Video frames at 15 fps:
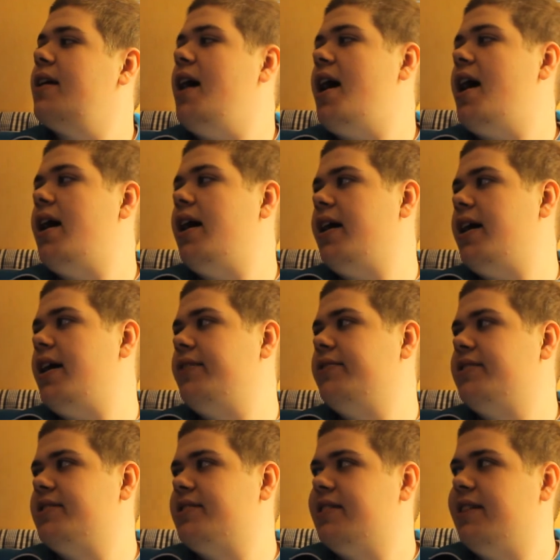I have
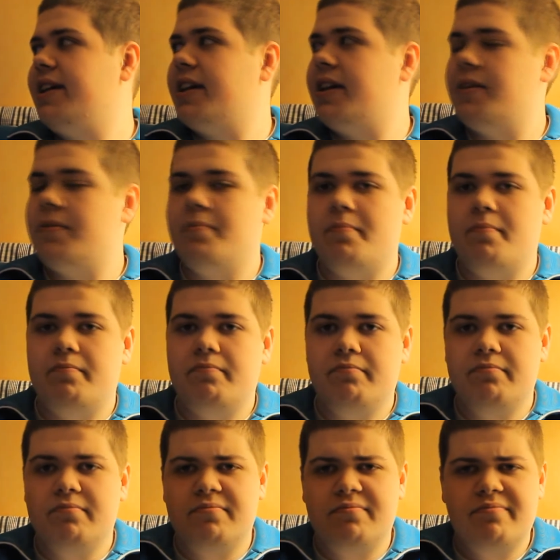this like
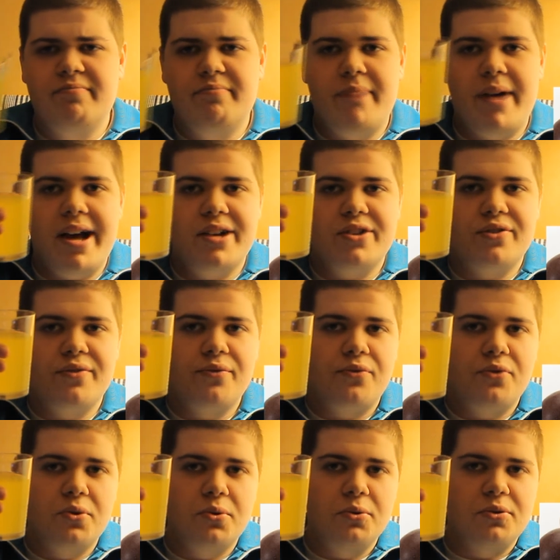passion
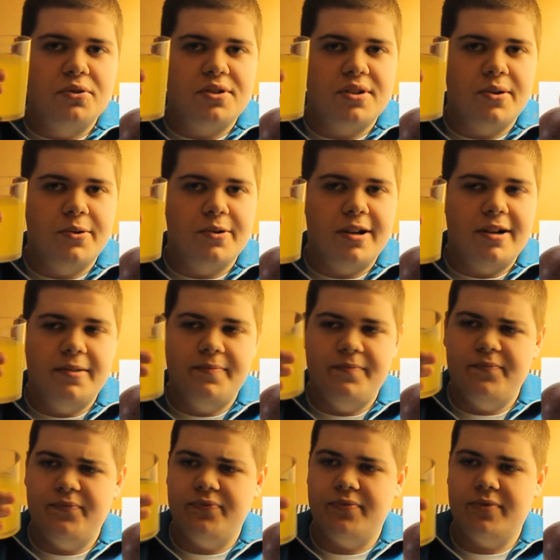fruit soda.
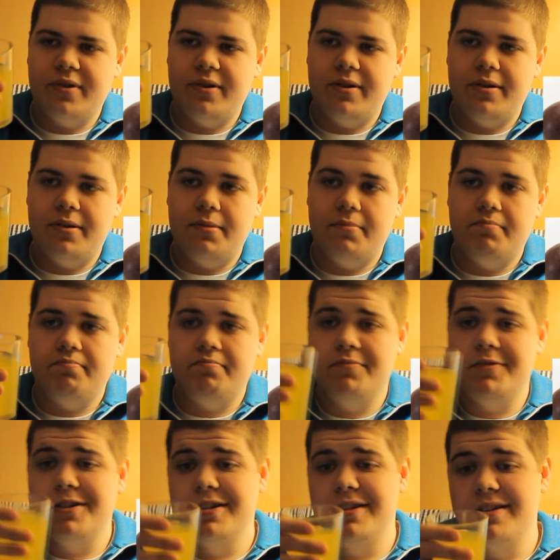Um,
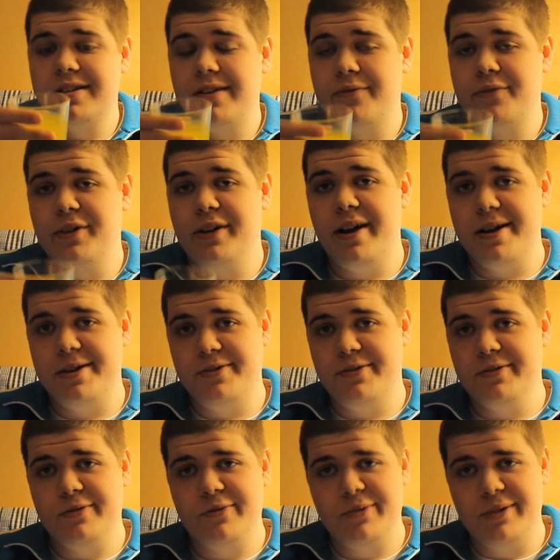this is something I
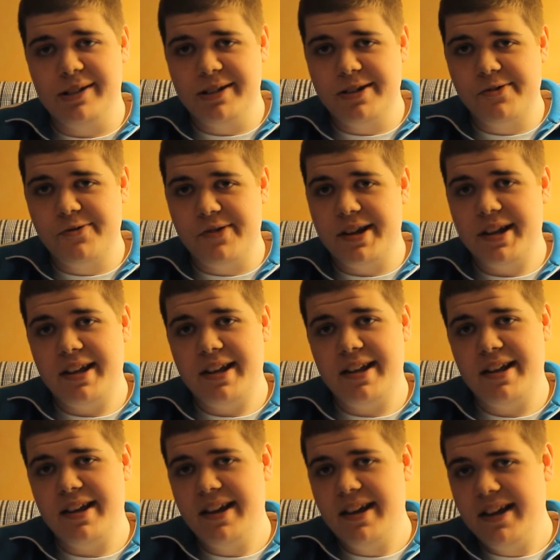don't really
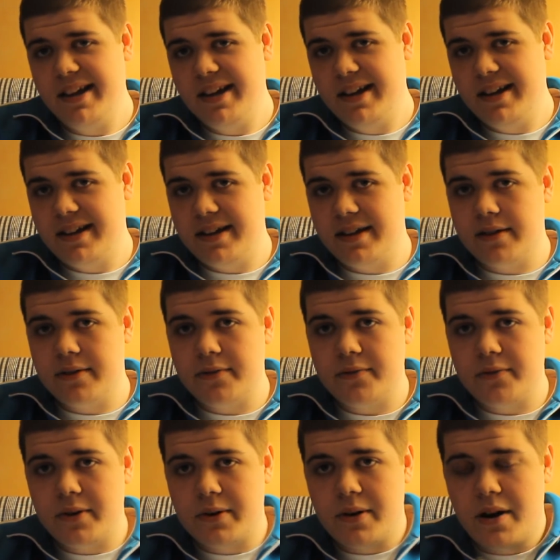drink uh,
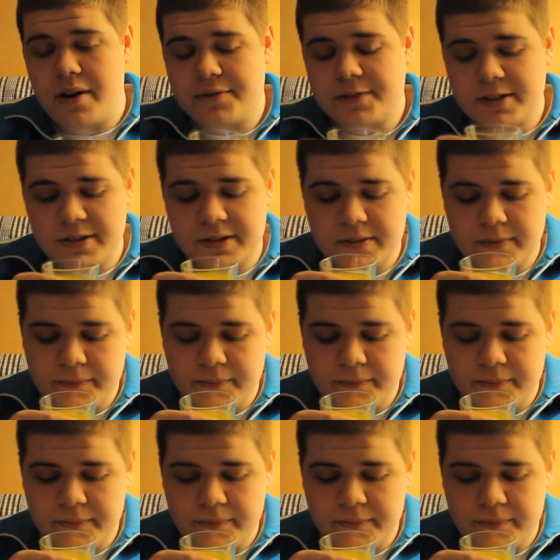very often.